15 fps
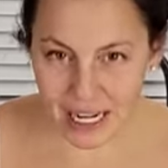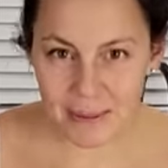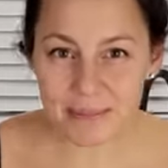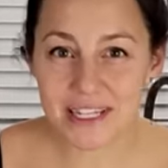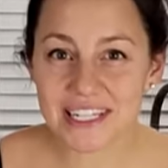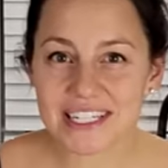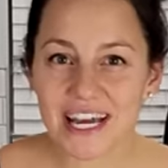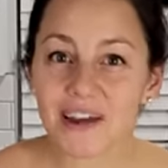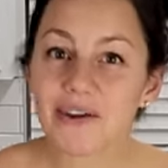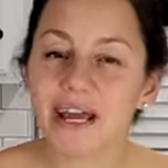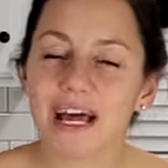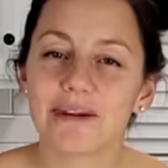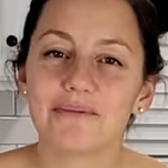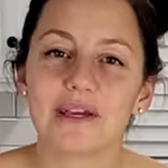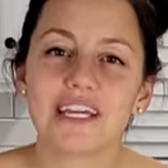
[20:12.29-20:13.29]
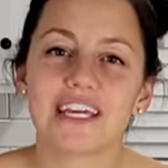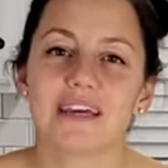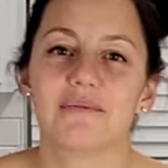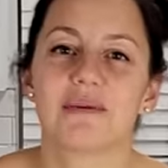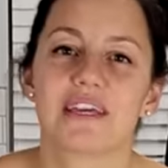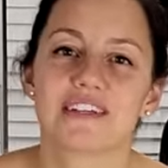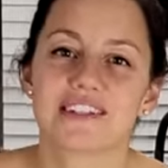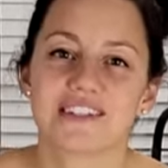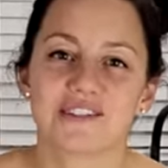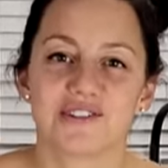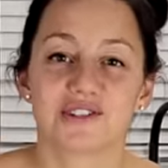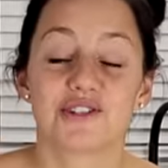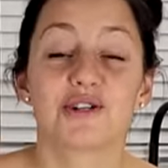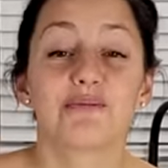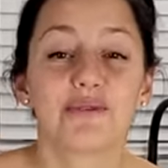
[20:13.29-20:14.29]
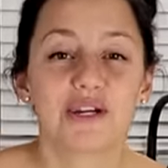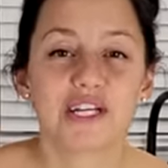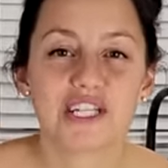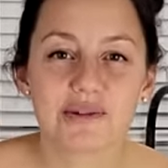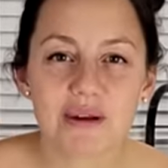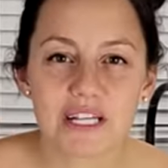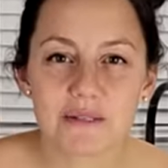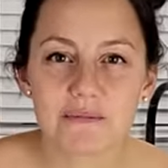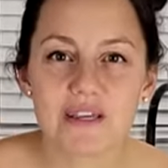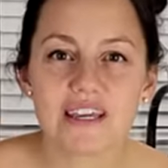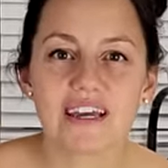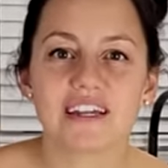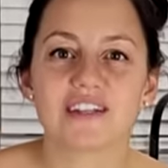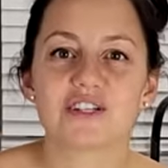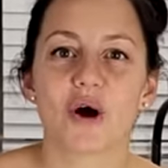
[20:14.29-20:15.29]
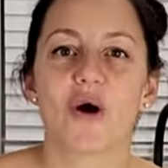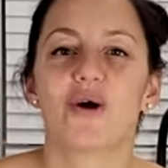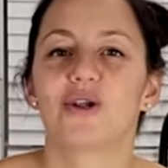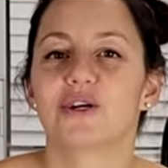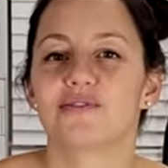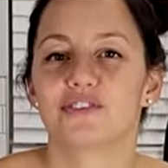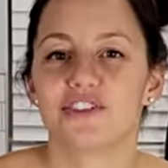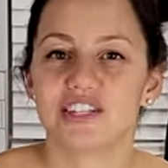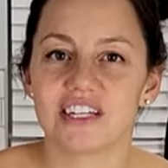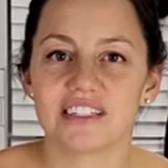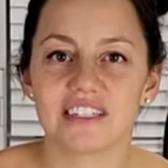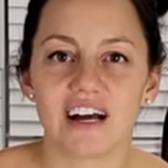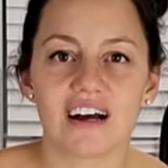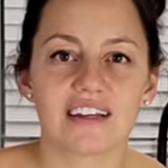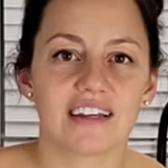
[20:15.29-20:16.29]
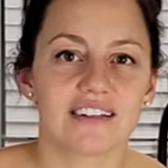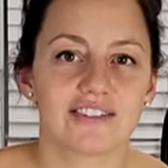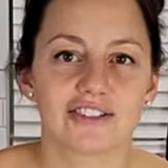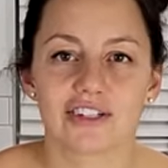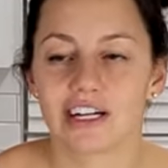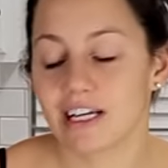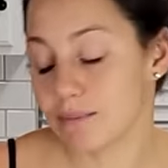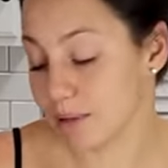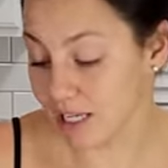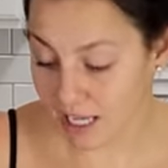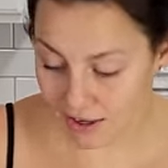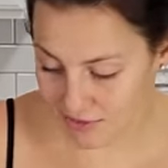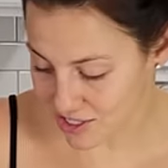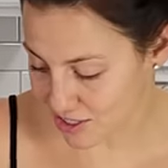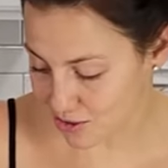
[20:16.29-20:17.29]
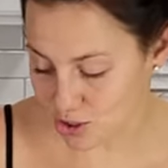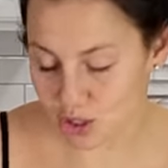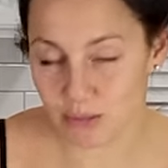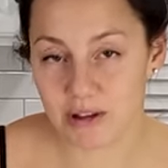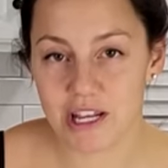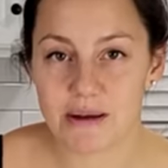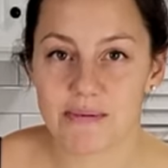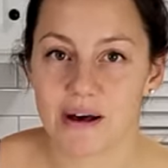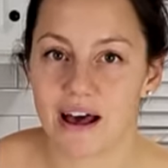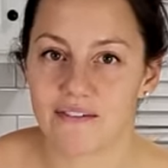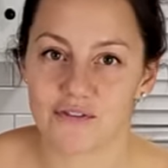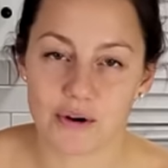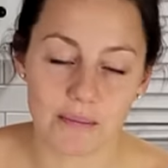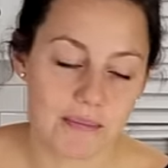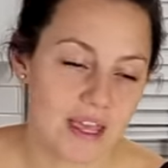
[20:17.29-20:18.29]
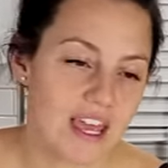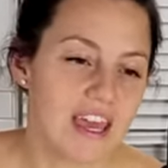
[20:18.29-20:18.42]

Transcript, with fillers: I'm gonna tell you how to make it because it's a super easy recipe and it's all over TikTok, Instagram, like every social media platform.